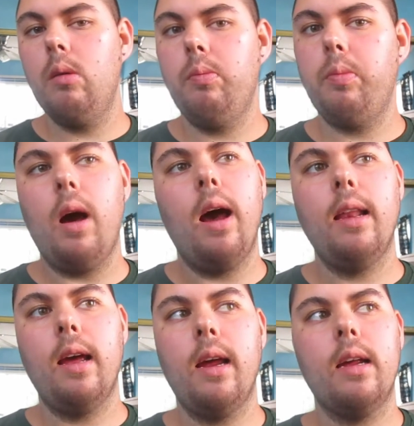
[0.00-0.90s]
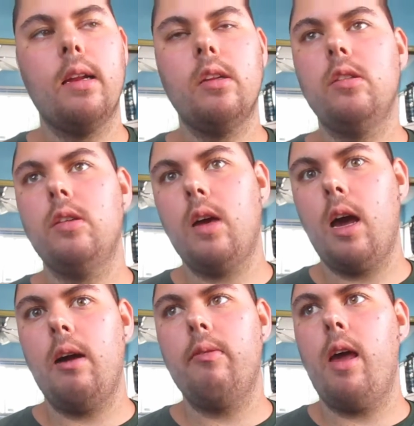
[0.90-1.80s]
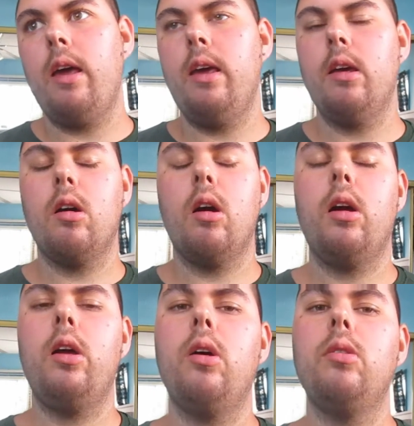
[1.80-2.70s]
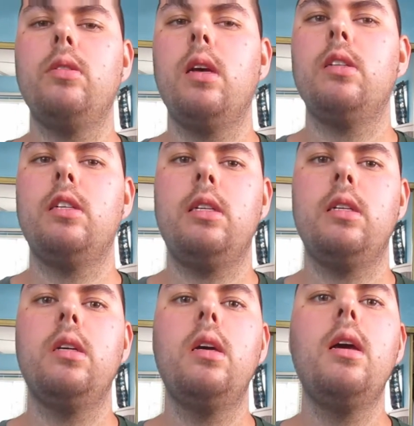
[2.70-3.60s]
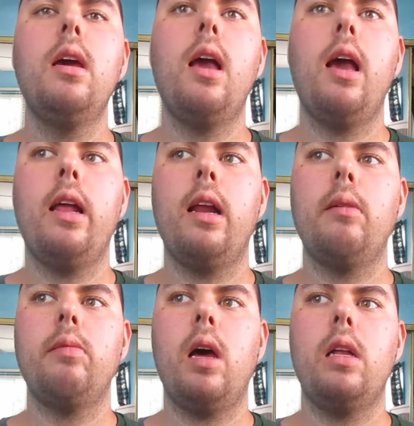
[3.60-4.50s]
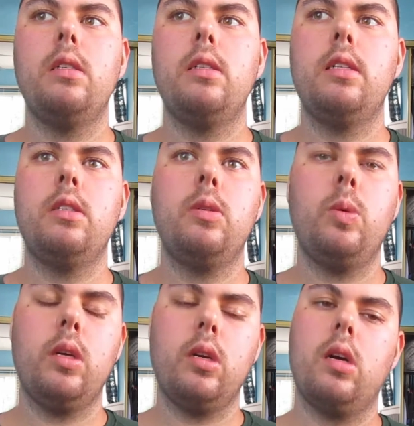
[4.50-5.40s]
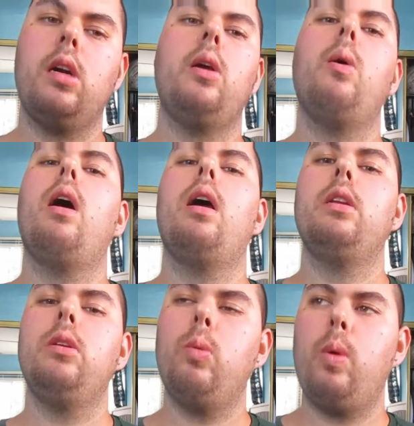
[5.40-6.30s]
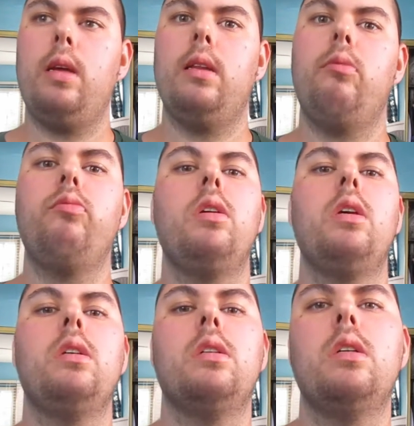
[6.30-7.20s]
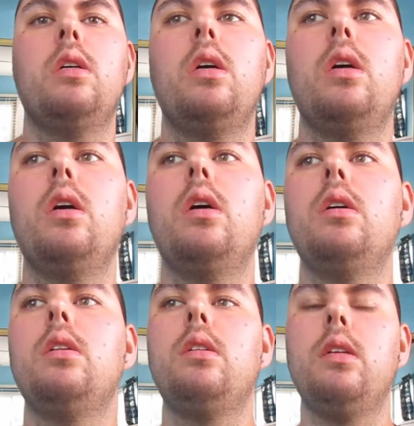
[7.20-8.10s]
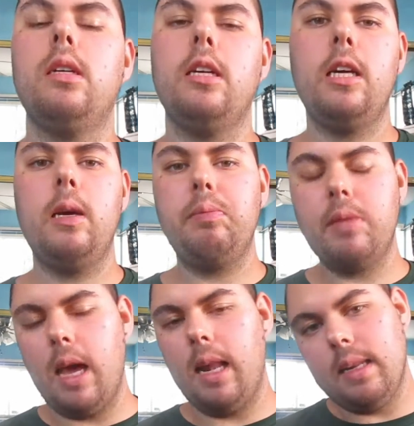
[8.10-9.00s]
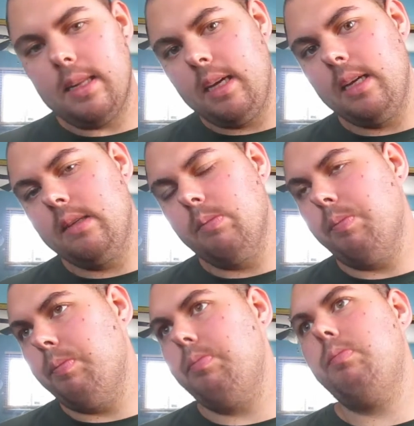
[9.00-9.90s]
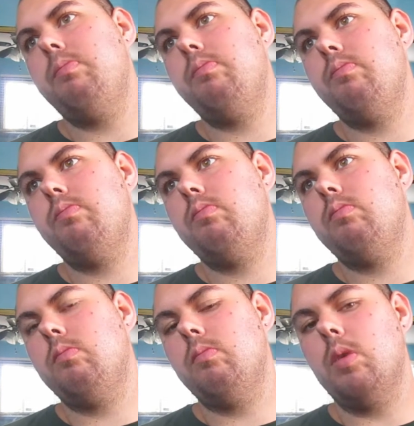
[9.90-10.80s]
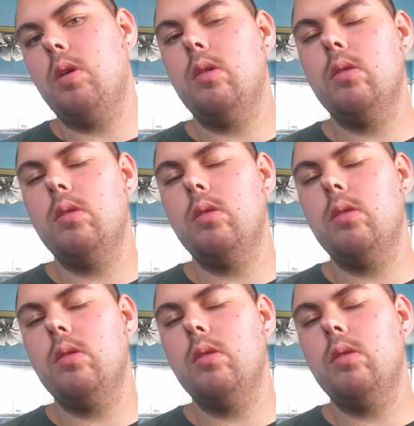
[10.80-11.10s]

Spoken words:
but I like to have that HIIT cardio session. And I'm not just doing cardio, I do weightlifting to keep that lean bulk,